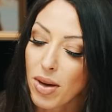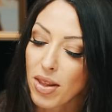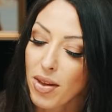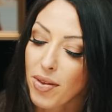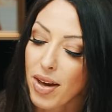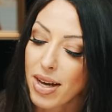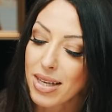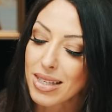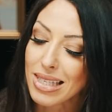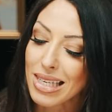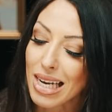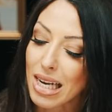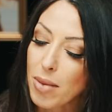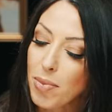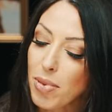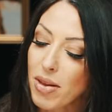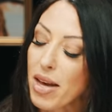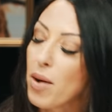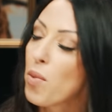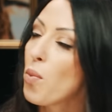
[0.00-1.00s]
whether they're
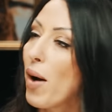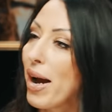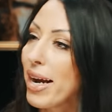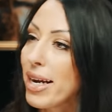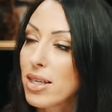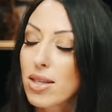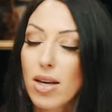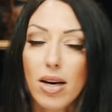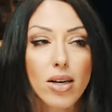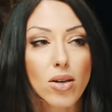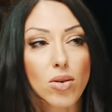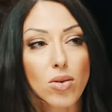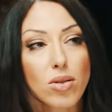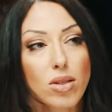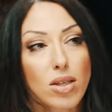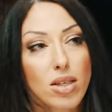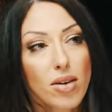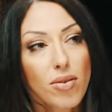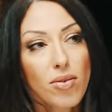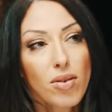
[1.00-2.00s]
sleeping. And their wake
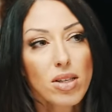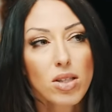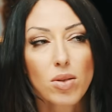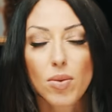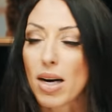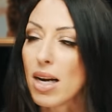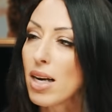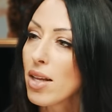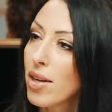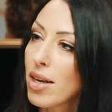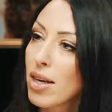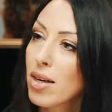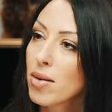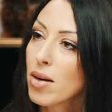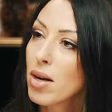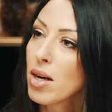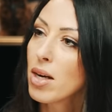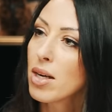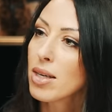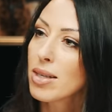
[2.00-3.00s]
cycles are different as well. Are
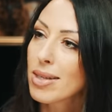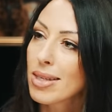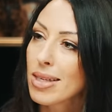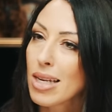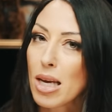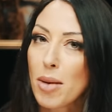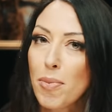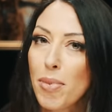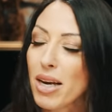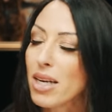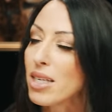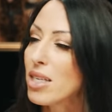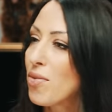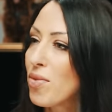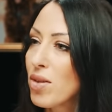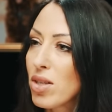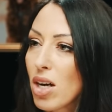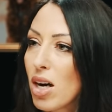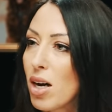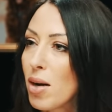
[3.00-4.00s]
they sleeping at
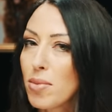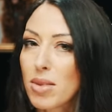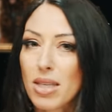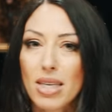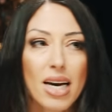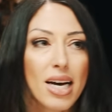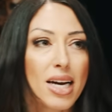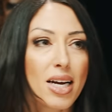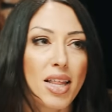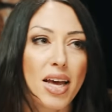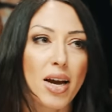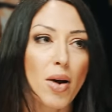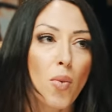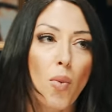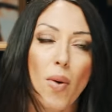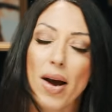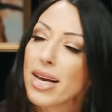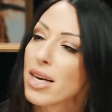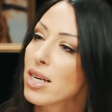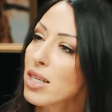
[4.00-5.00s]
different times a day? Are they
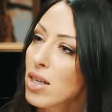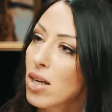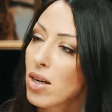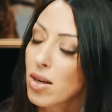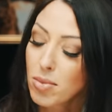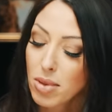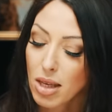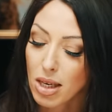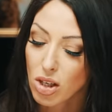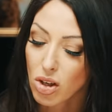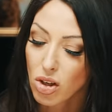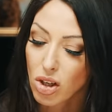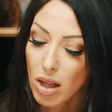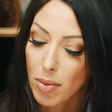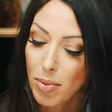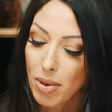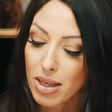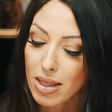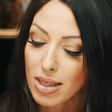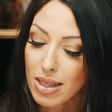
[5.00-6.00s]
awake at times they'd usually
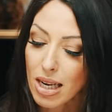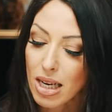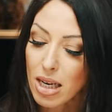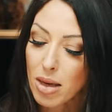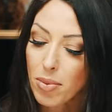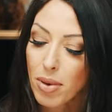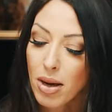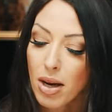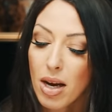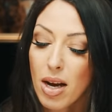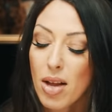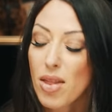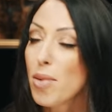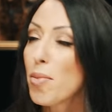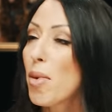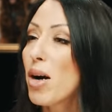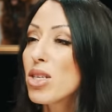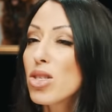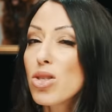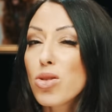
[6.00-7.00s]
be asleep? They
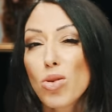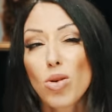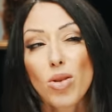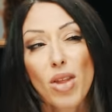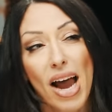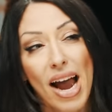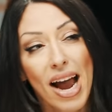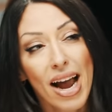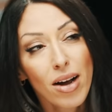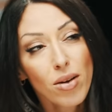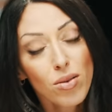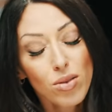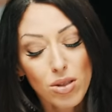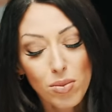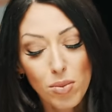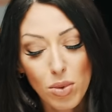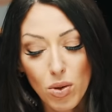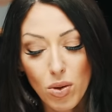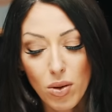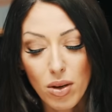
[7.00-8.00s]
might soil the
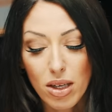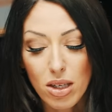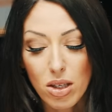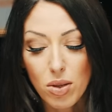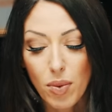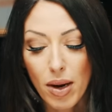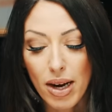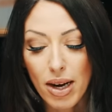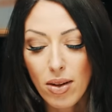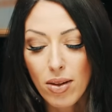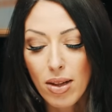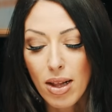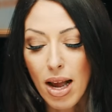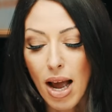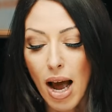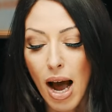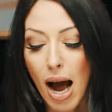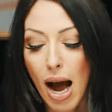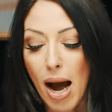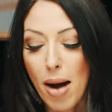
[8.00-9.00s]
house more as well.
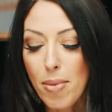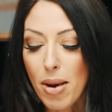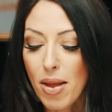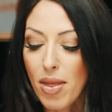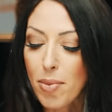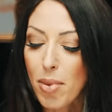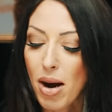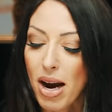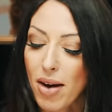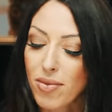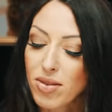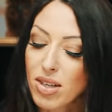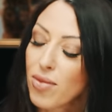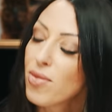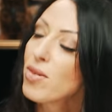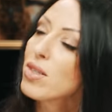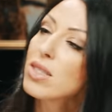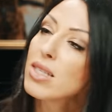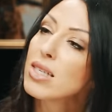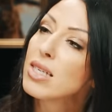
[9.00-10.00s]
And they might have
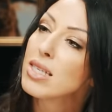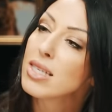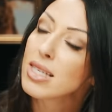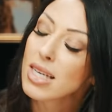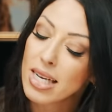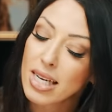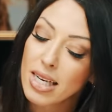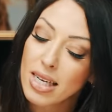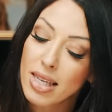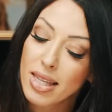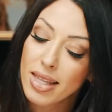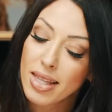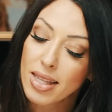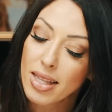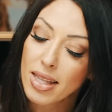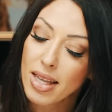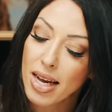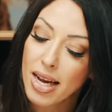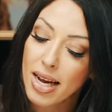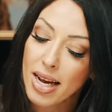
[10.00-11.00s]
differences in
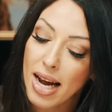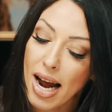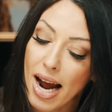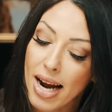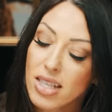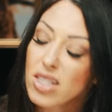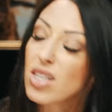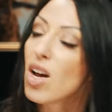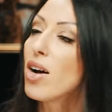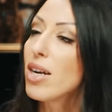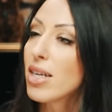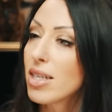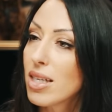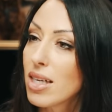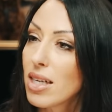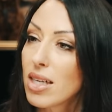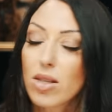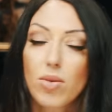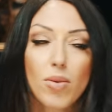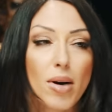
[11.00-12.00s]
their
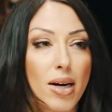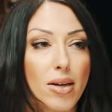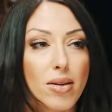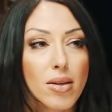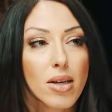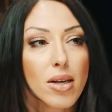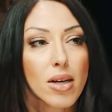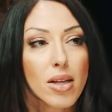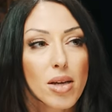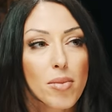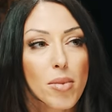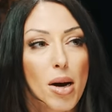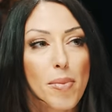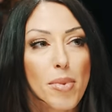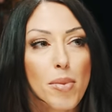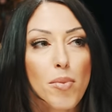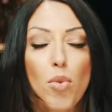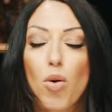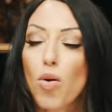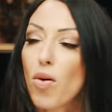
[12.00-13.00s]
anxiety as well. Yeah. They might
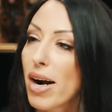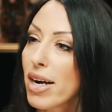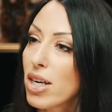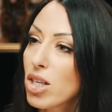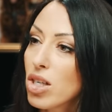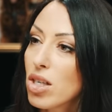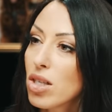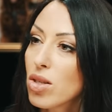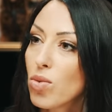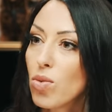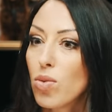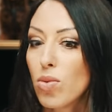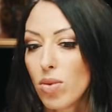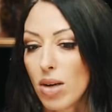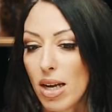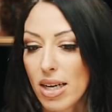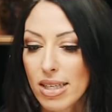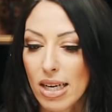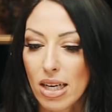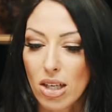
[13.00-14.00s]
be more anxious or
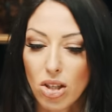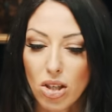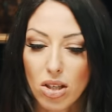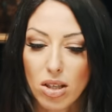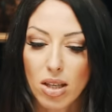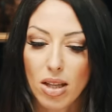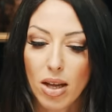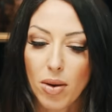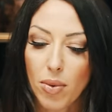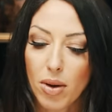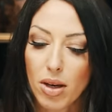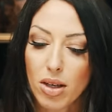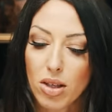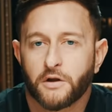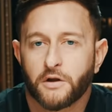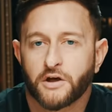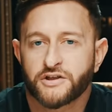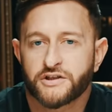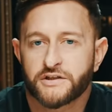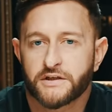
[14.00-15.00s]
less anxious than they were.
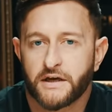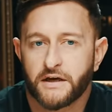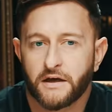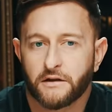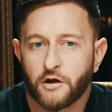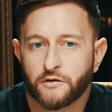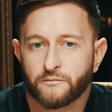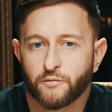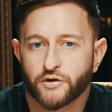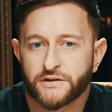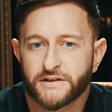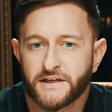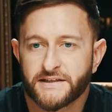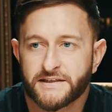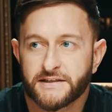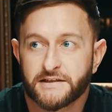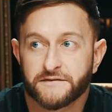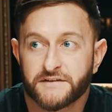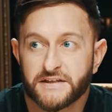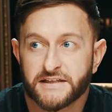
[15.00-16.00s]
become a lot more
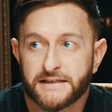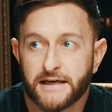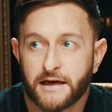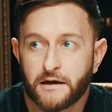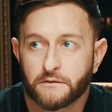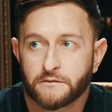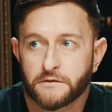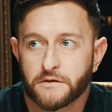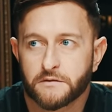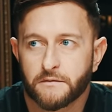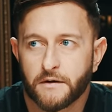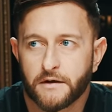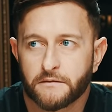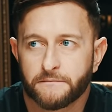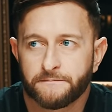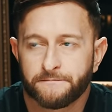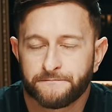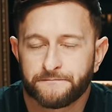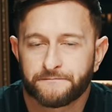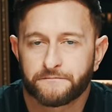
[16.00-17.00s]
sensitive to sound as
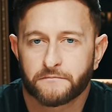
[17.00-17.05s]
well.